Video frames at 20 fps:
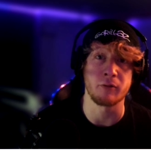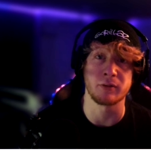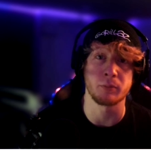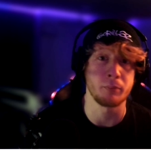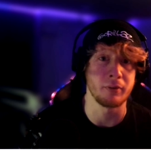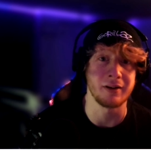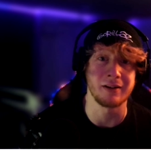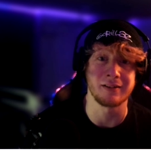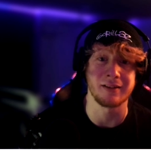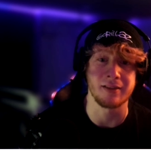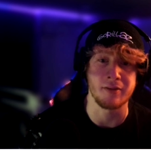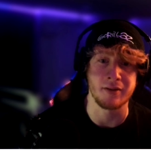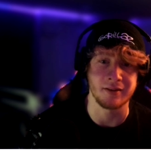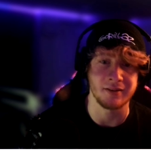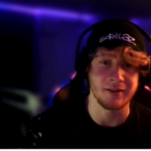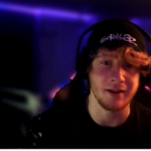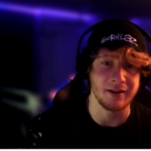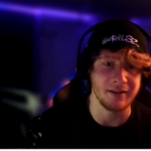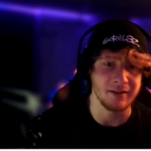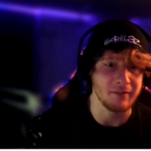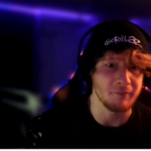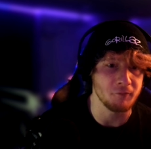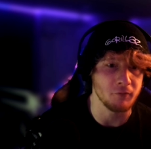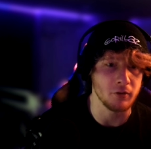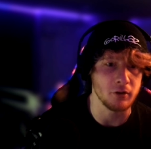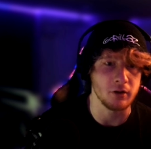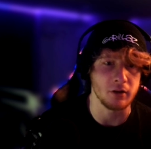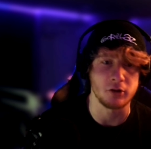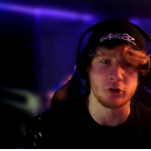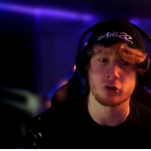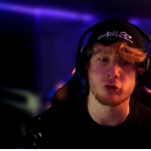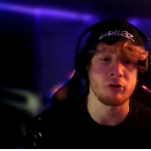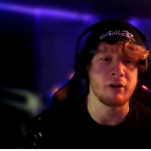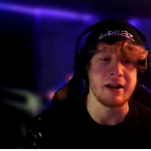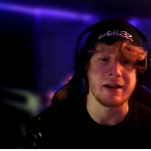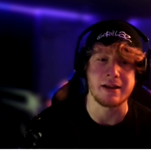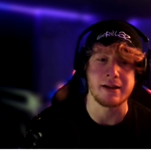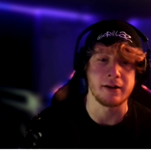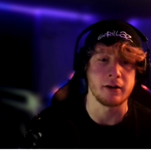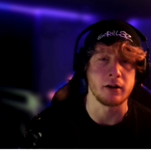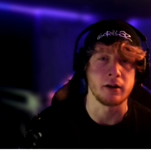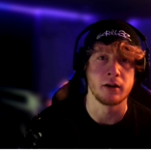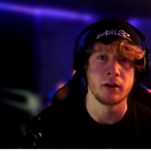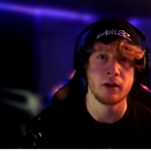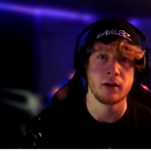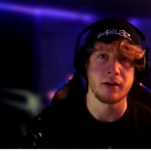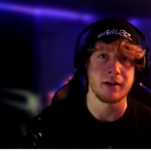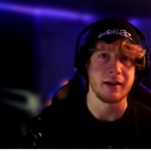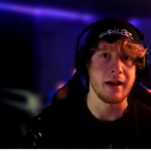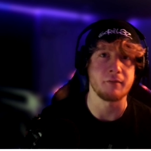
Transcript: that was put into this. I did it for a straight year.